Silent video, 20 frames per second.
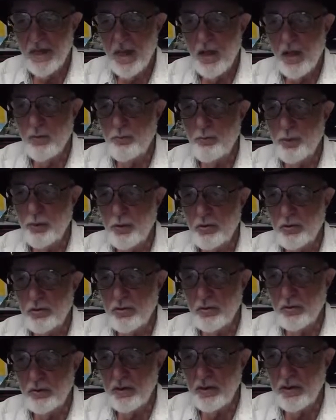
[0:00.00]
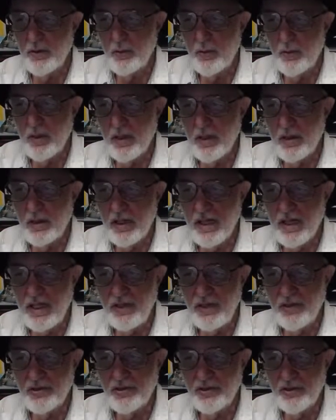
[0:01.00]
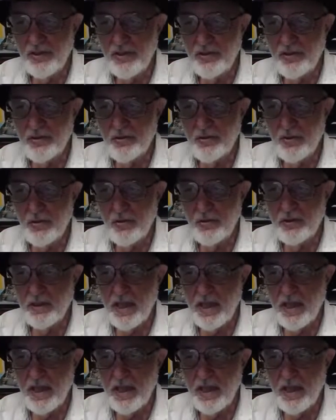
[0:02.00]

burglary where easily sold